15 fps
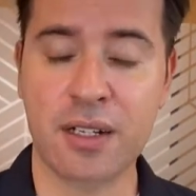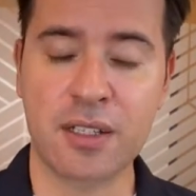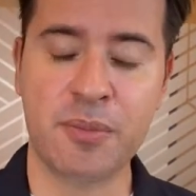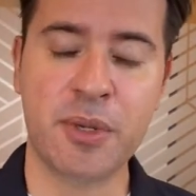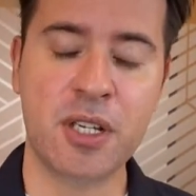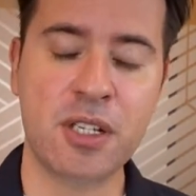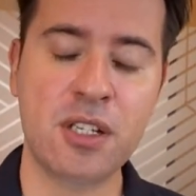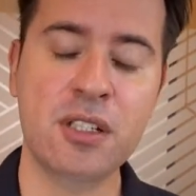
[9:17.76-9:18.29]

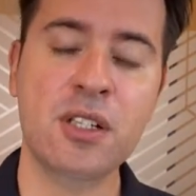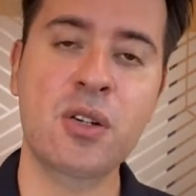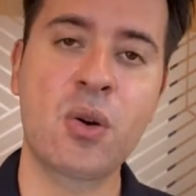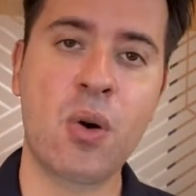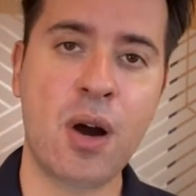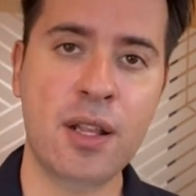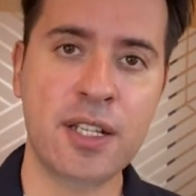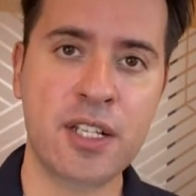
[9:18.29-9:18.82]
because of the
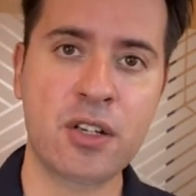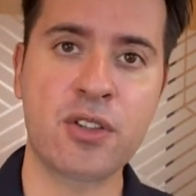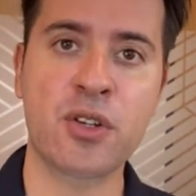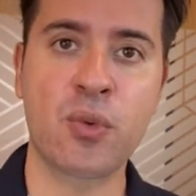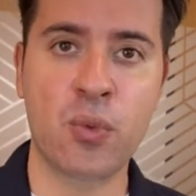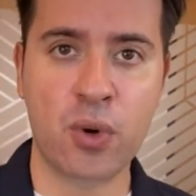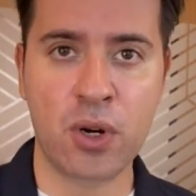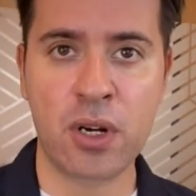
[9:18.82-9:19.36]
quality of the
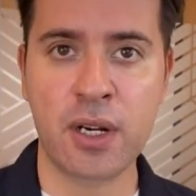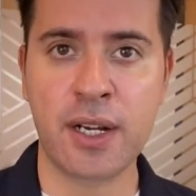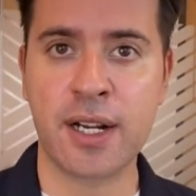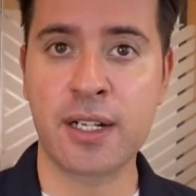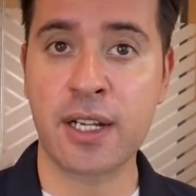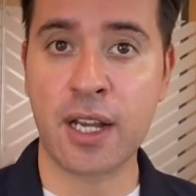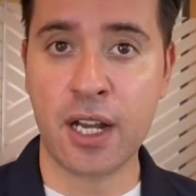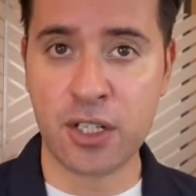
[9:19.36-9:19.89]
work
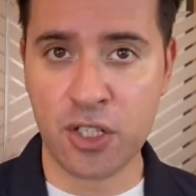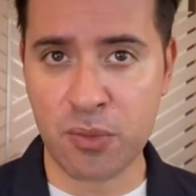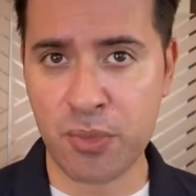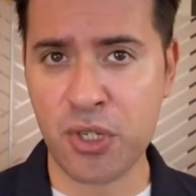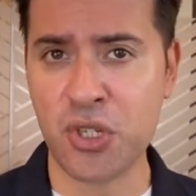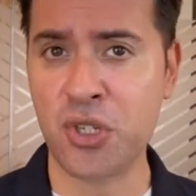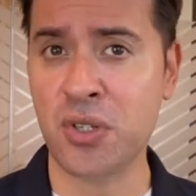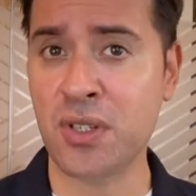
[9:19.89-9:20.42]
and the
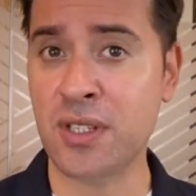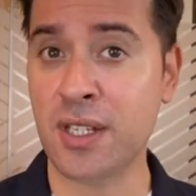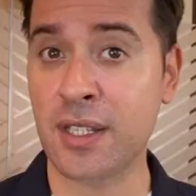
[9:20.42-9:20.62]
contributions and